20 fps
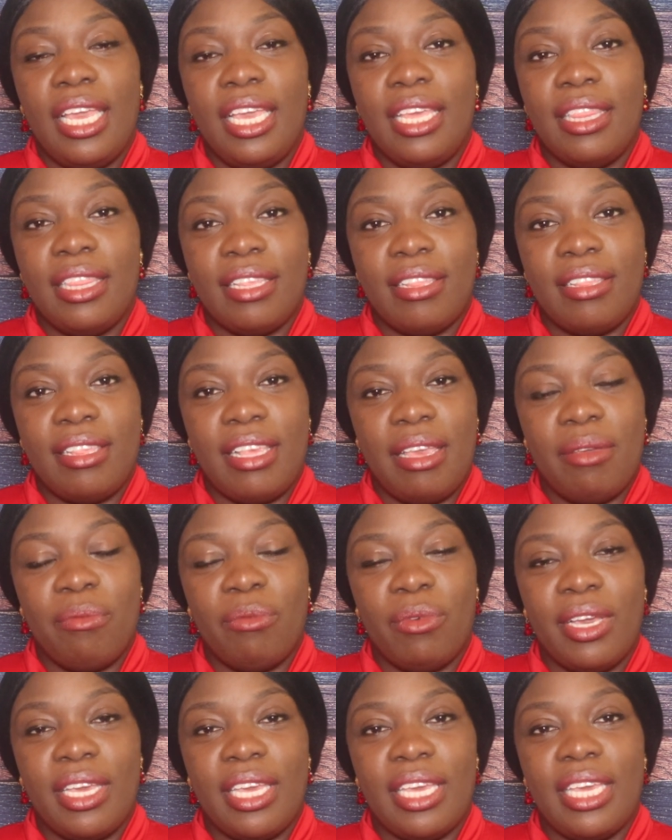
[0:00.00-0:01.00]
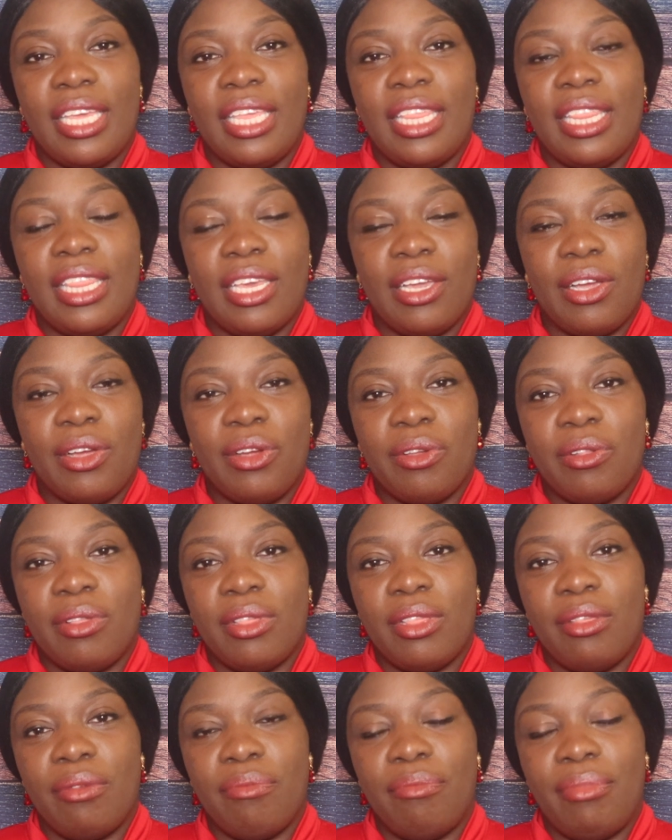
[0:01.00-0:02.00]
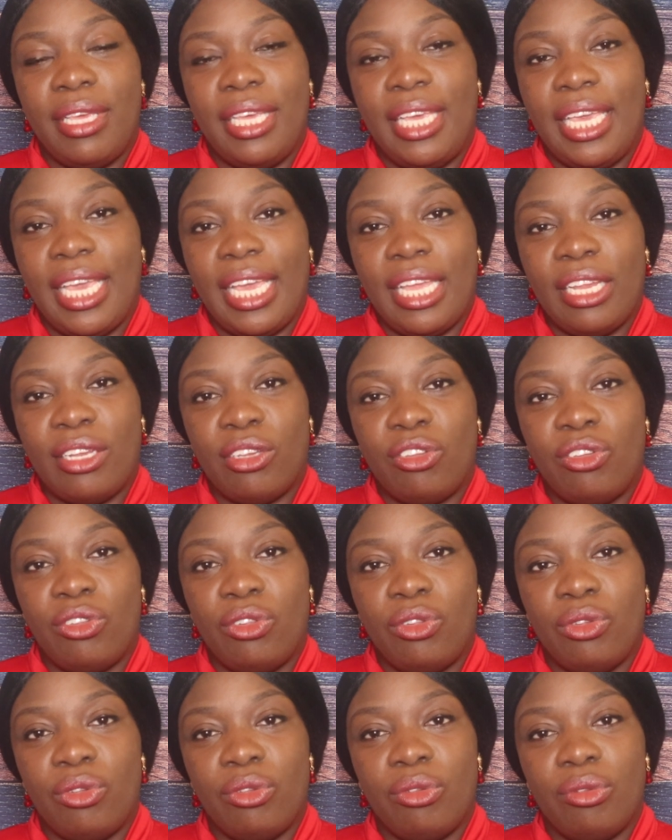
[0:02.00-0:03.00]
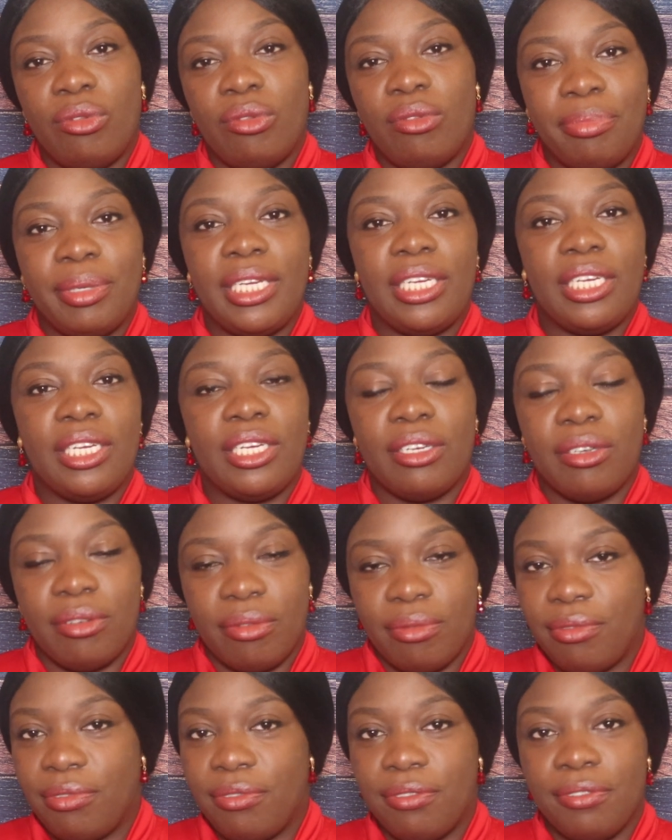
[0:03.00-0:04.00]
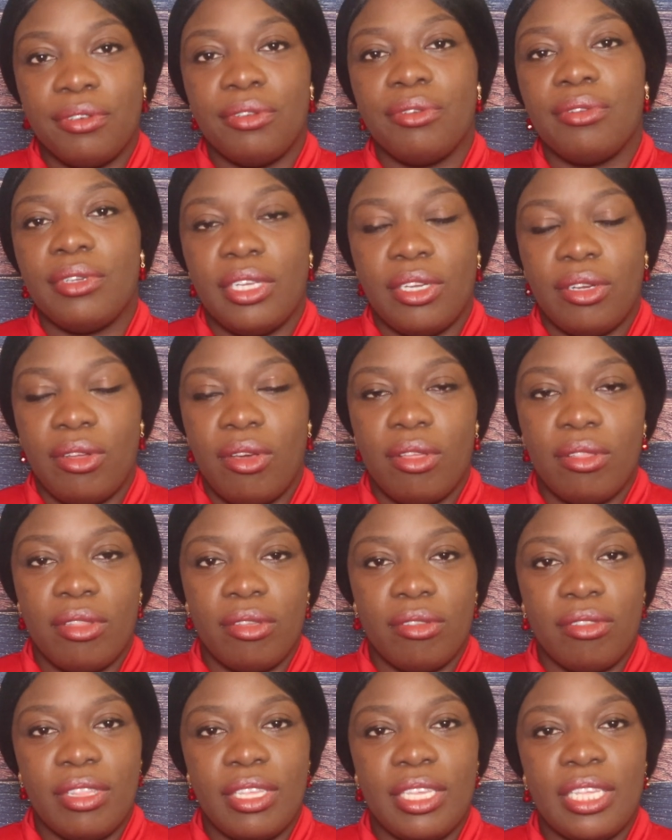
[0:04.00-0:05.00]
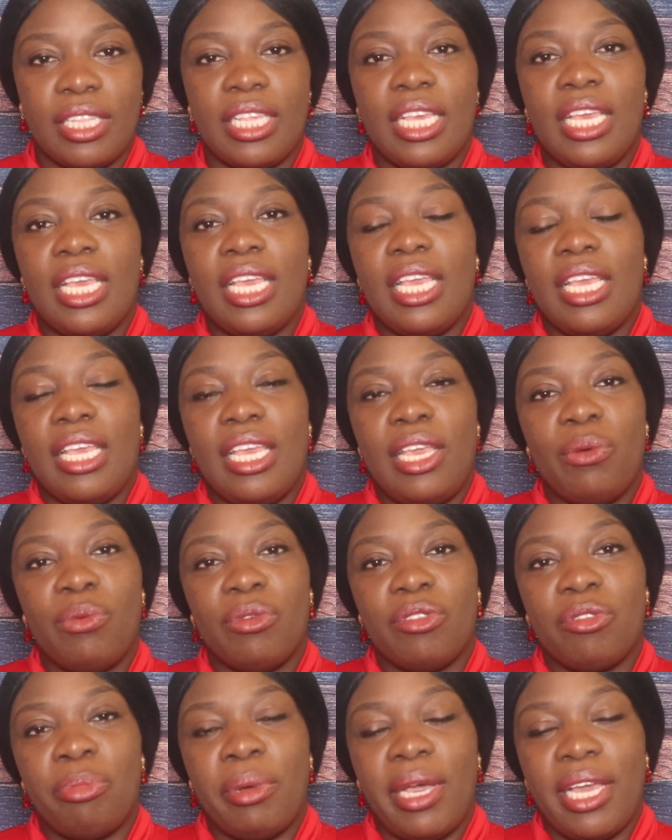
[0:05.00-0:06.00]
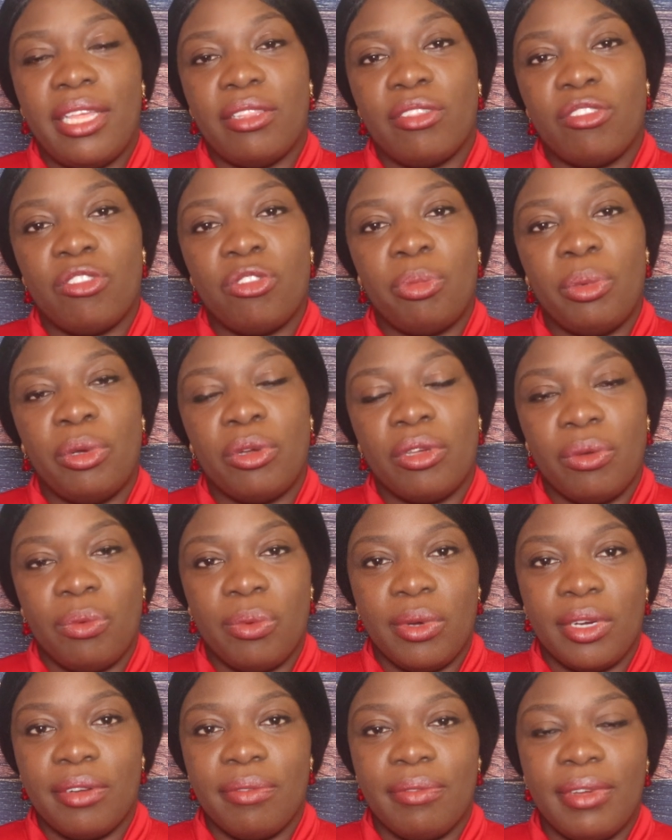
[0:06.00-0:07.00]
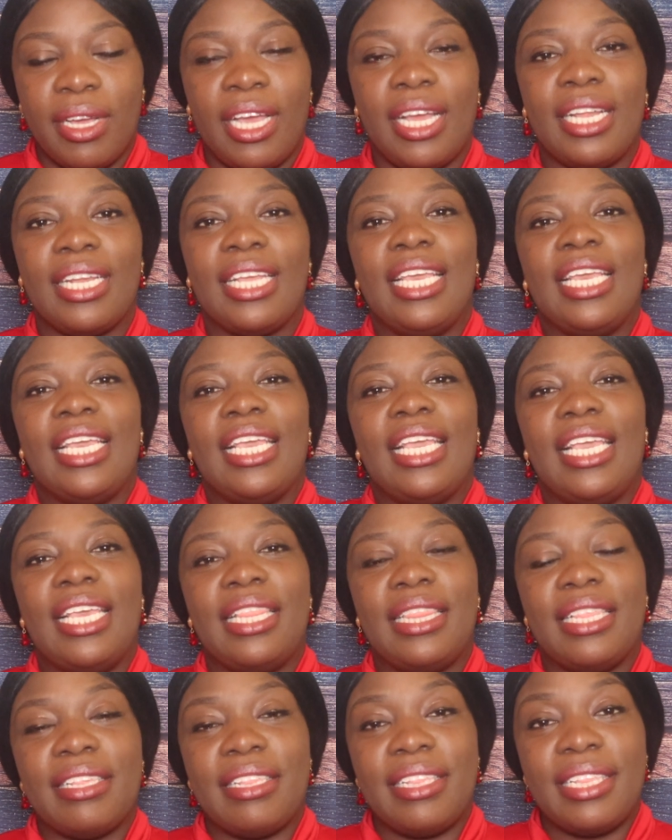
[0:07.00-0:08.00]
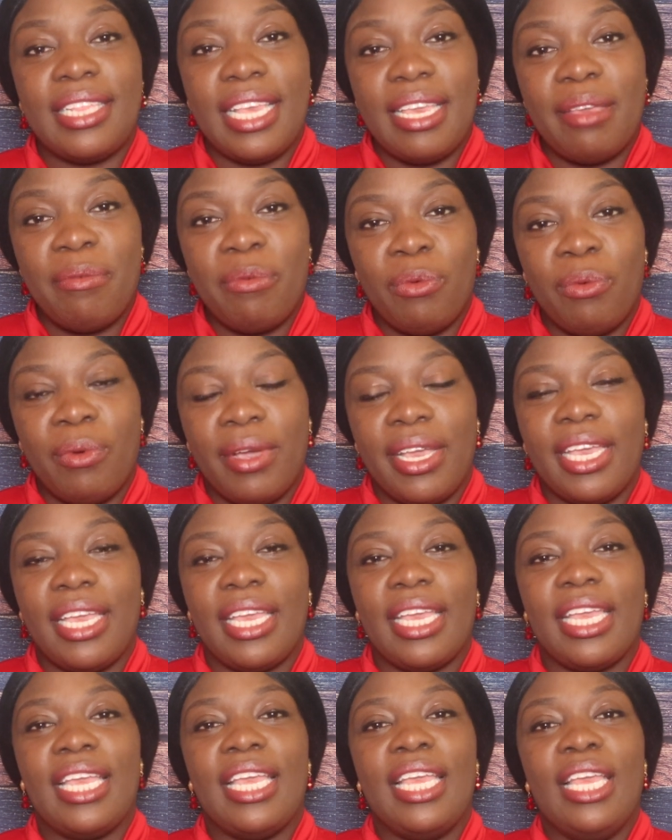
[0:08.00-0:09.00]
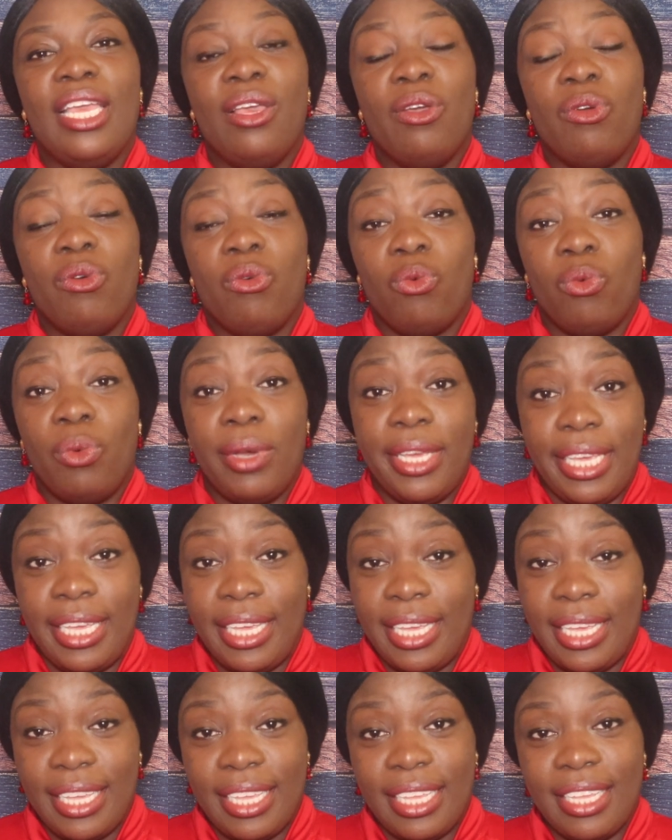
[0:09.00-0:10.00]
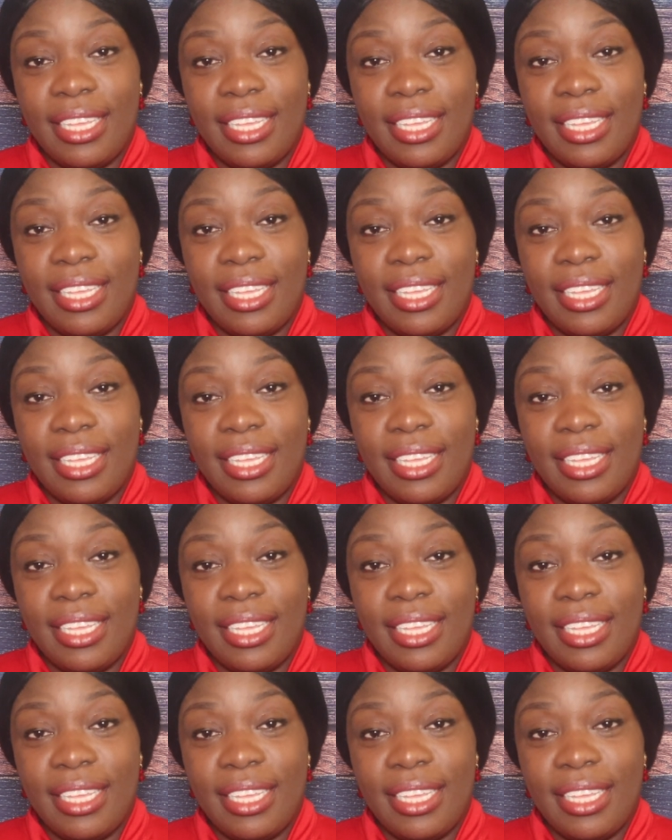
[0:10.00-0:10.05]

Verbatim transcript: In the same way, the earth began to bear fruit and all those things. It was by the spoken word of God. In the same way, we